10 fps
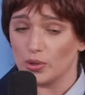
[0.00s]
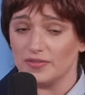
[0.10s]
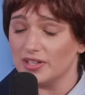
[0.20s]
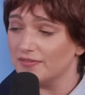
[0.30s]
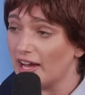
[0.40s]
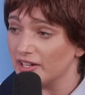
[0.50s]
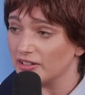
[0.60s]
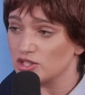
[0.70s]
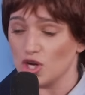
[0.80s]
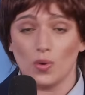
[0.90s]
Don't even invite
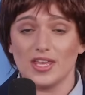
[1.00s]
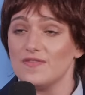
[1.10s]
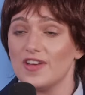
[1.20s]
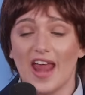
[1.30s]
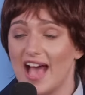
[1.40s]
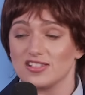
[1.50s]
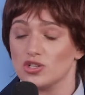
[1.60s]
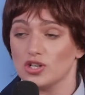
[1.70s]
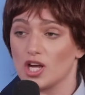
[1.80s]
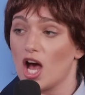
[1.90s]
her. Don't even
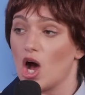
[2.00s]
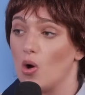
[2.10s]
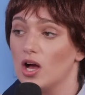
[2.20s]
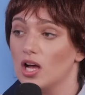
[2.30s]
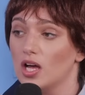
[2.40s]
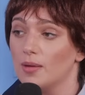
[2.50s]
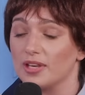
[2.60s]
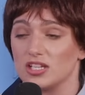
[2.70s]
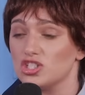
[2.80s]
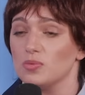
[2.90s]
ask her to go. Don't ask
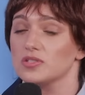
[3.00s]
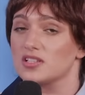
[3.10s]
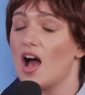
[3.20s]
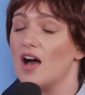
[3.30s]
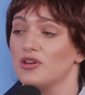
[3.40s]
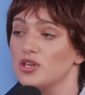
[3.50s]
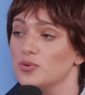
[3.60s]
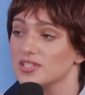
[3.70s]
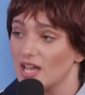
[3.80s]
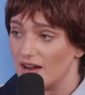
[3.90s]
her because she will scoff at
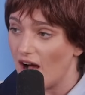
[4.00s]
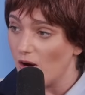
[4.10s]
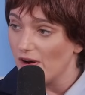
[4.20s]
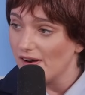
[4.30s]
you and say no.